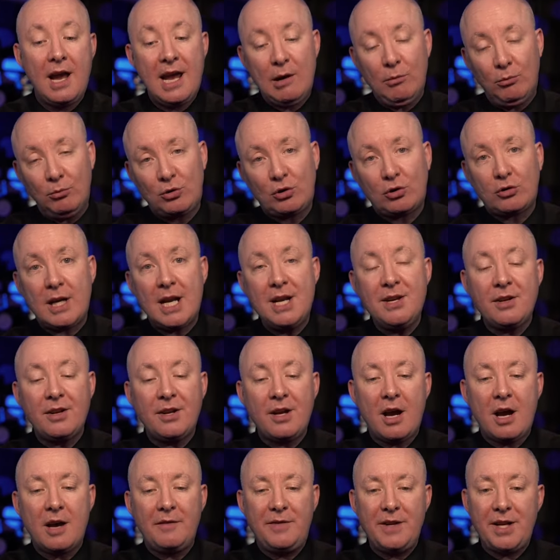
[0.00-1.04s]
It will trend
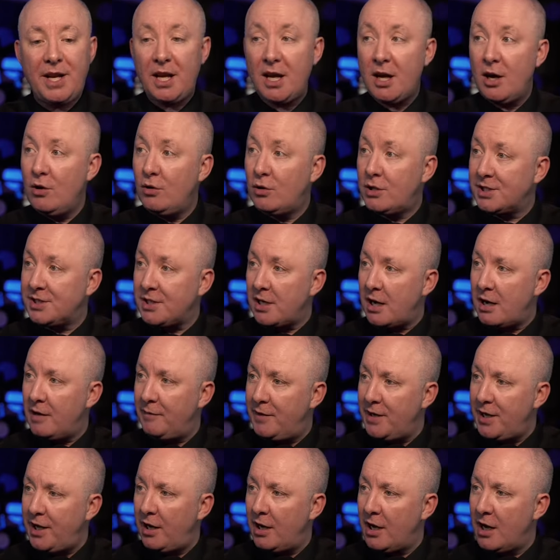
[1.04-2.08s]
on our video because our
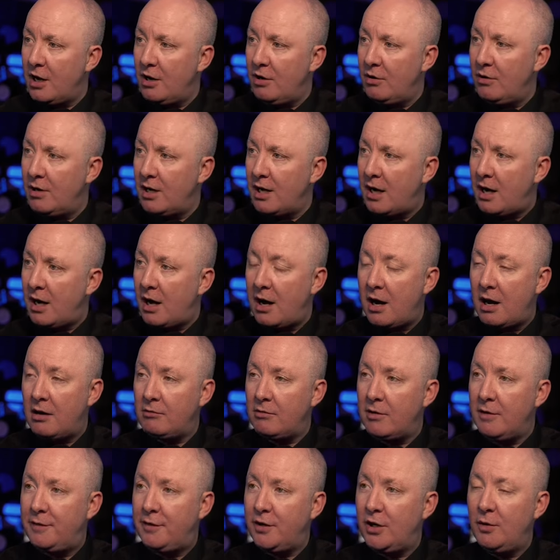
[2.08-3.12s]
video,
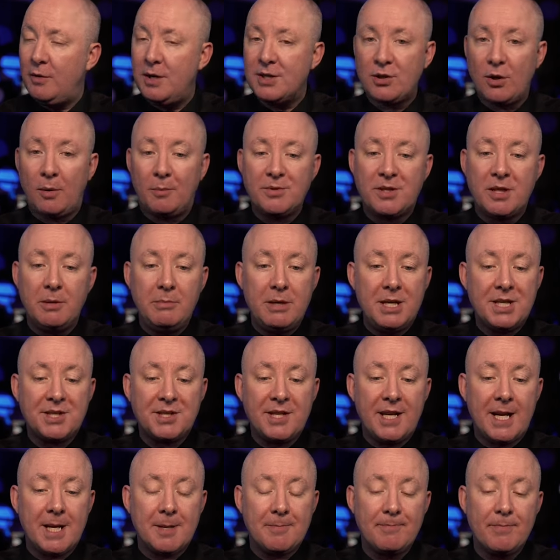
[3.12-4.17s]
our review is
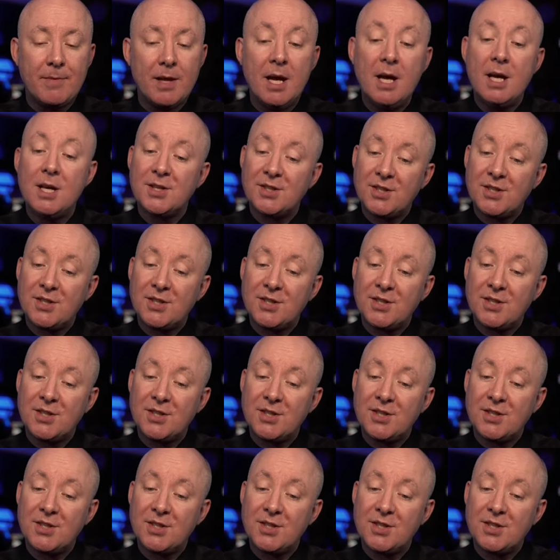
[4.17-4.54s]
optimistic.